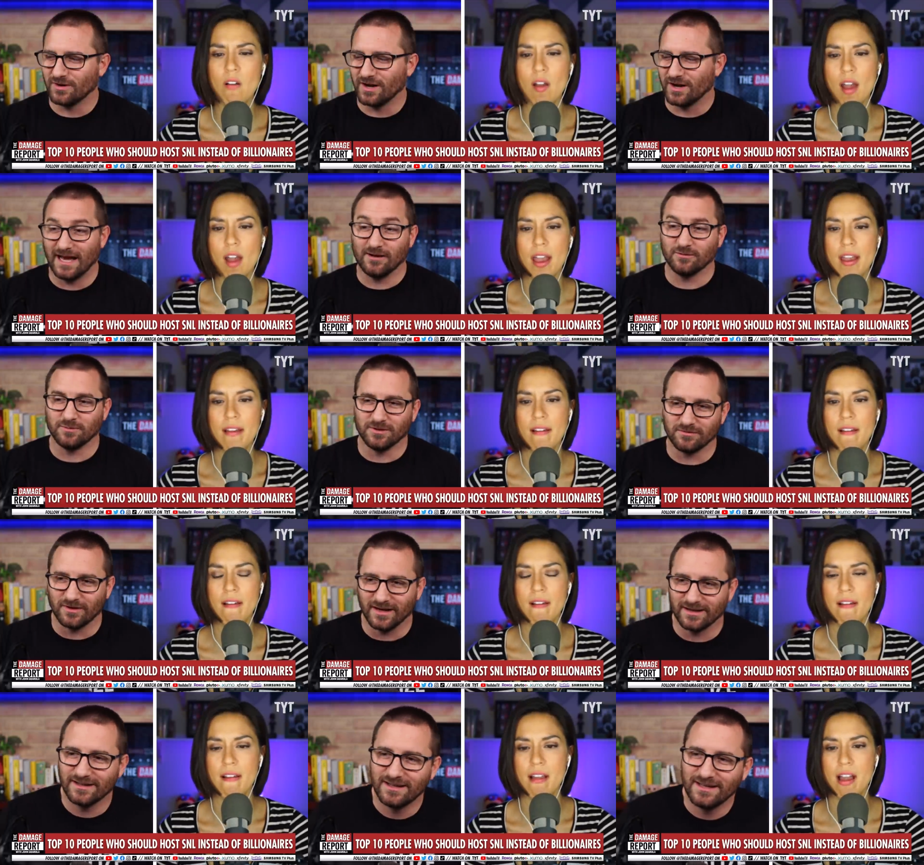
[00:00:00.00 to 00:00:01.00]
Speaker 1: Okay,
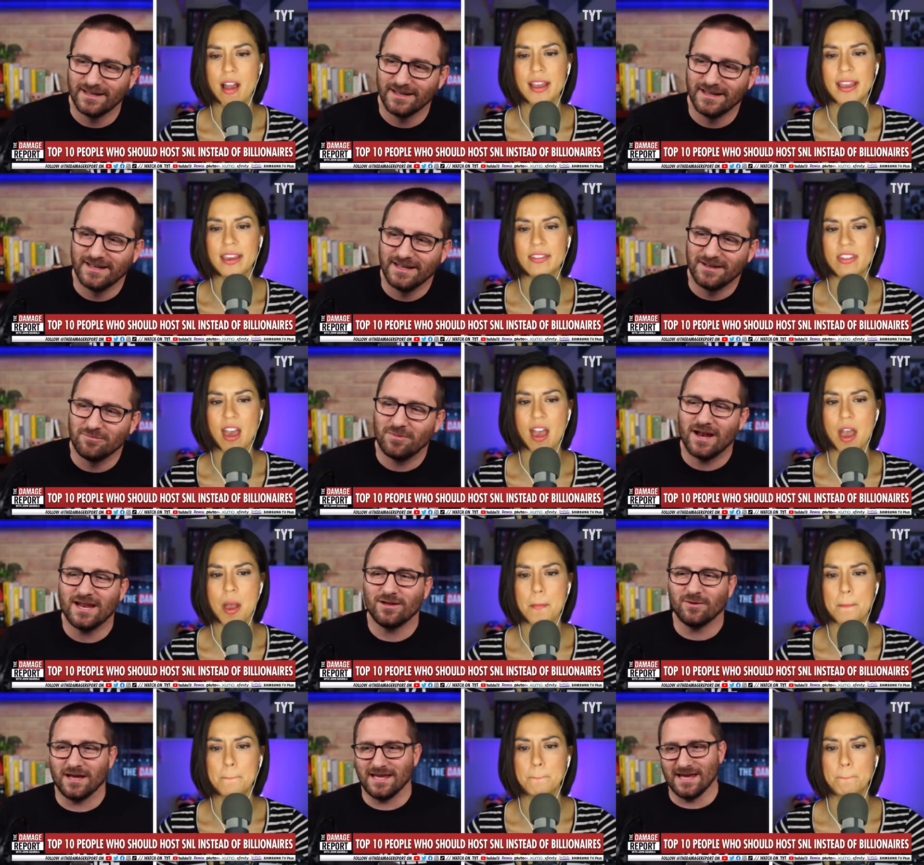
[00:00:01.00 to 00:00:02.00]
Speaker 2: I, I get that. But
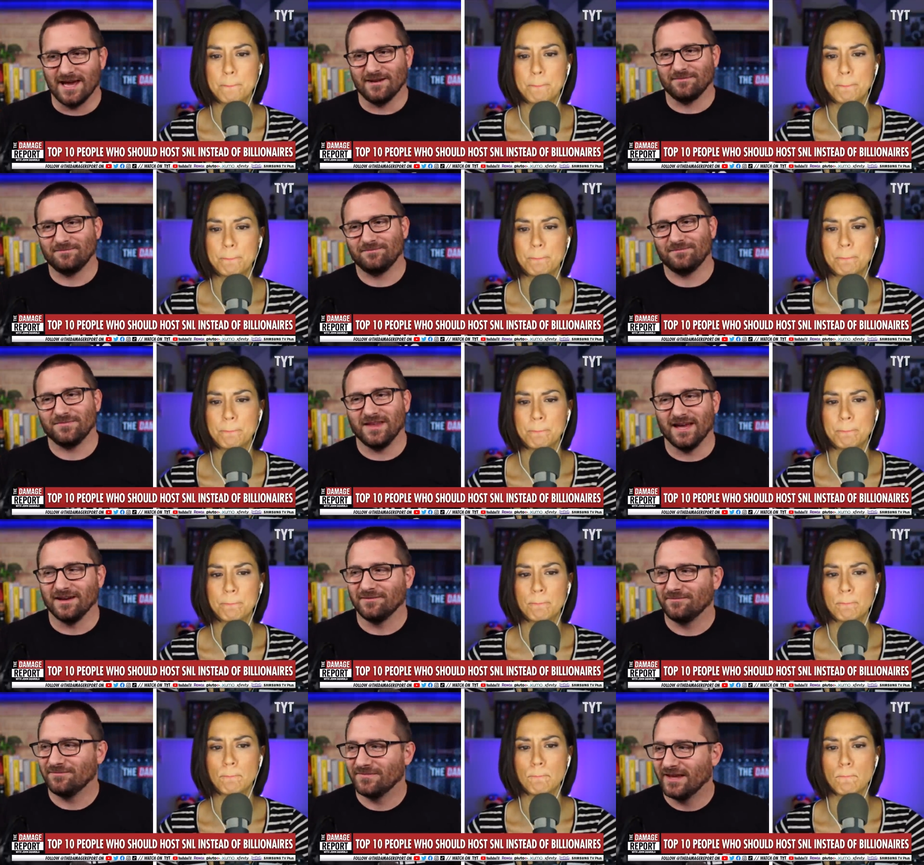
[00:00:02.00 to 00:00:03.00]
anyway, yeah,
Speaker 1: yeah.
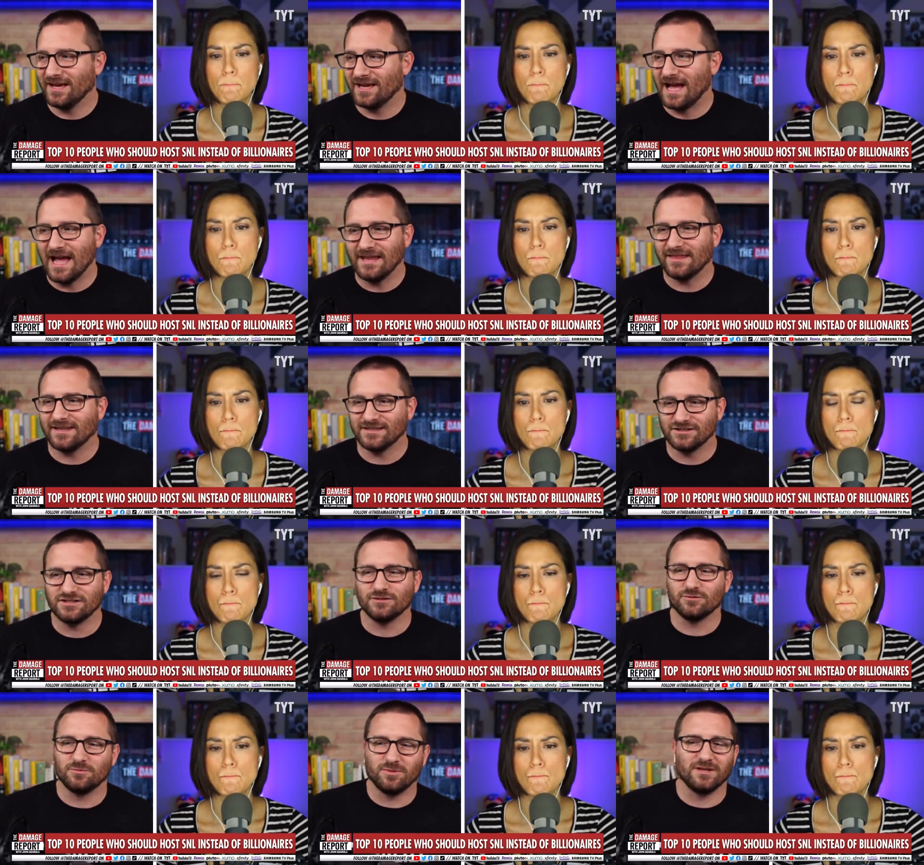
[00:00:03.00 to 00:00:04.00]
Uh, I think
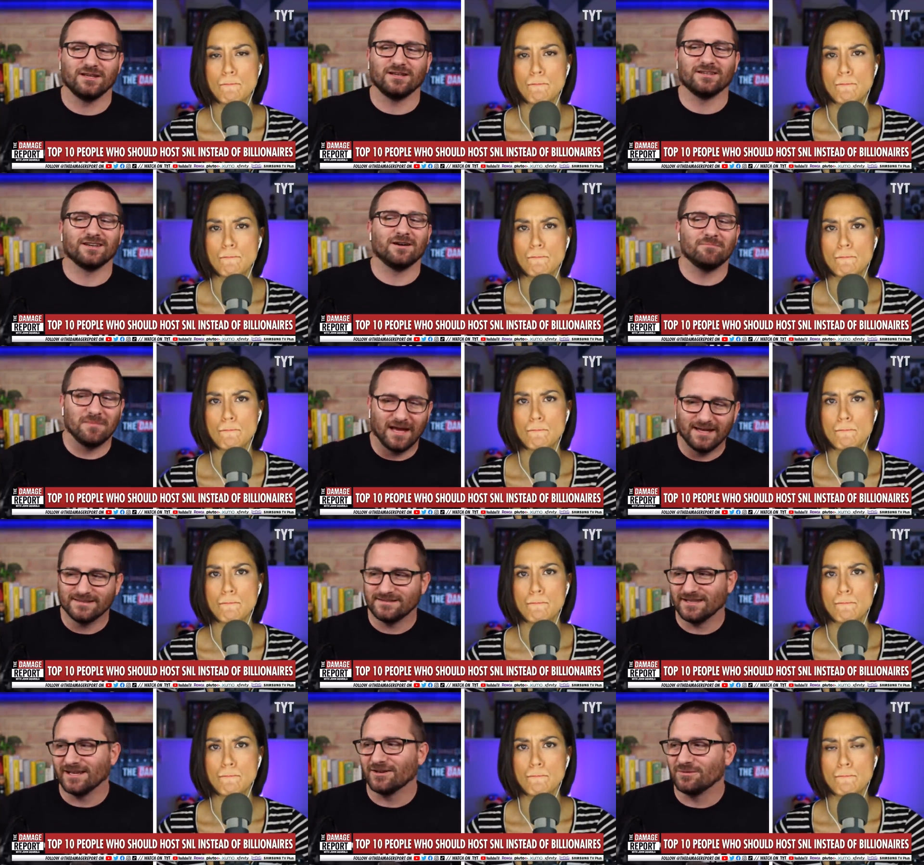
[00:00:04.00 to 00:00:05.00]
she would be
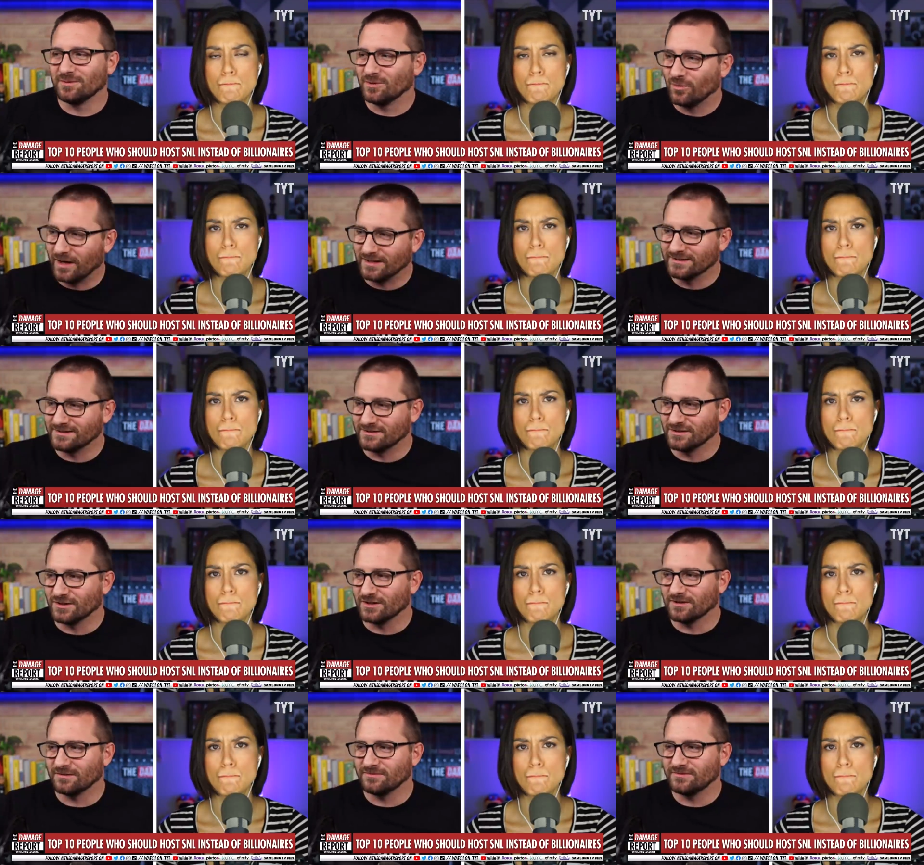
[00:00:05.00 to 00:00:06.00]
amazing. It would be well
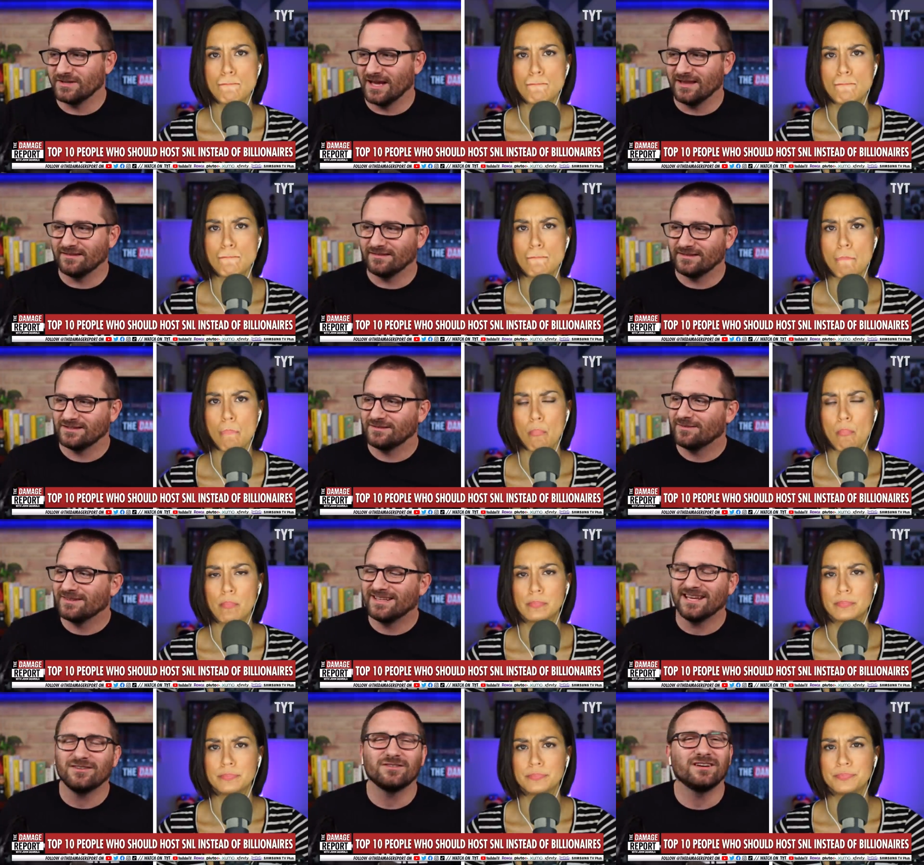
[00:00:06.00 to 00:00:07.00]
deserved, and
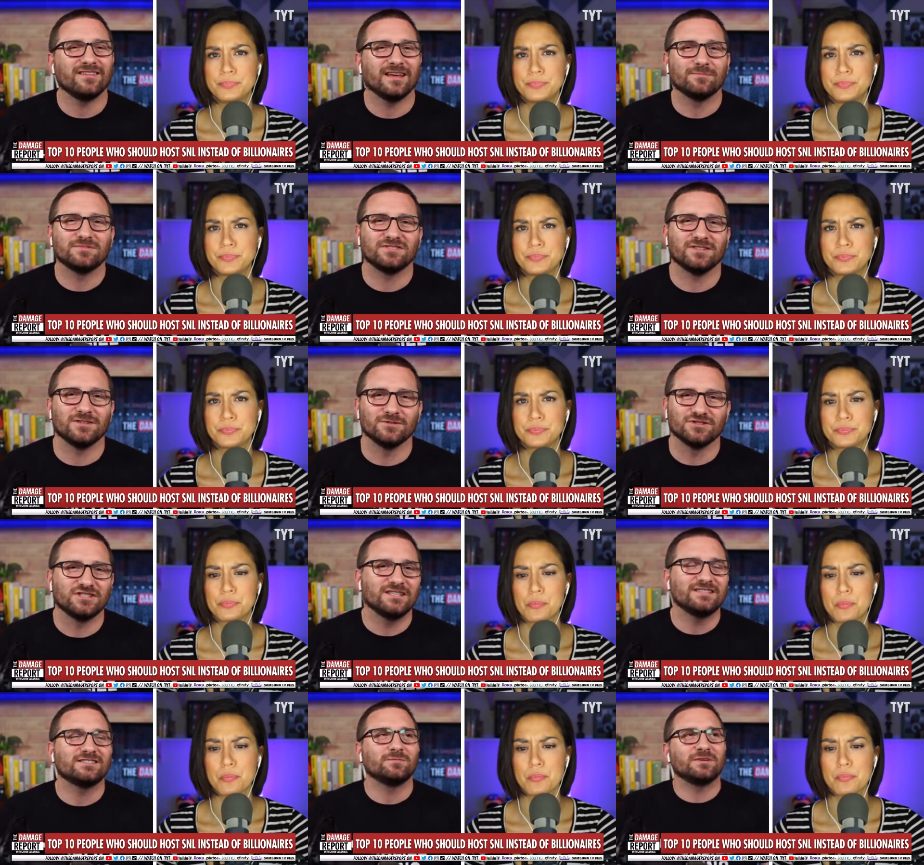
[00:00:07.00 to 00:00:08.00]
get her into the MCU. She
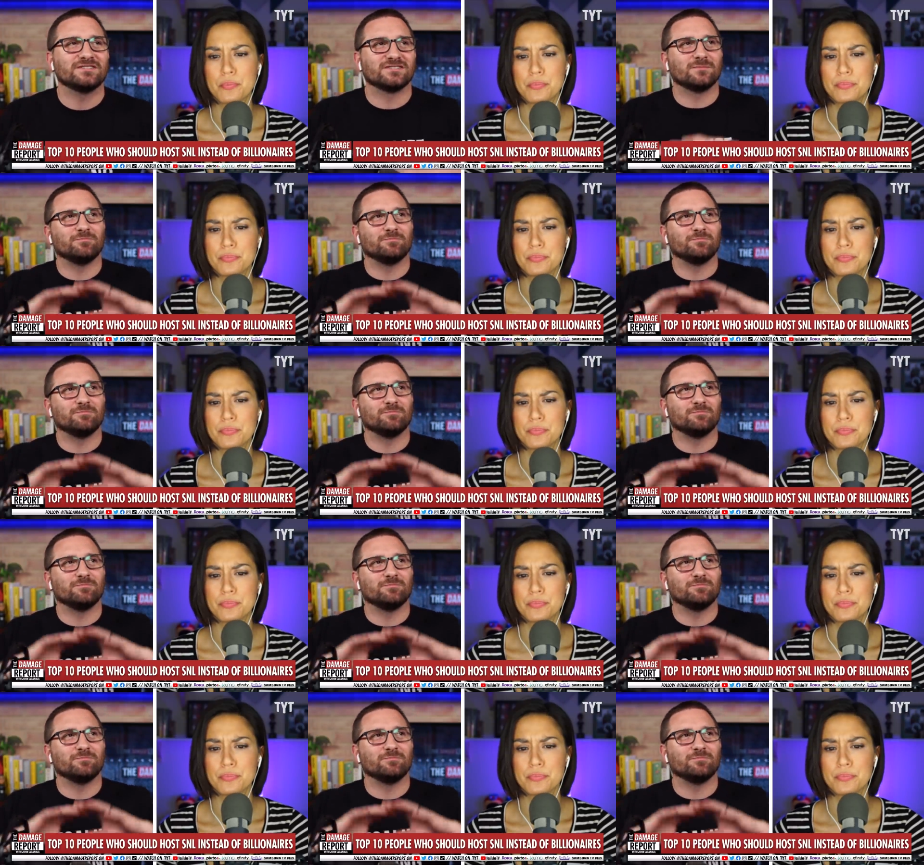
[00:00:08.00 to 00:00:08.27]
needs to be in some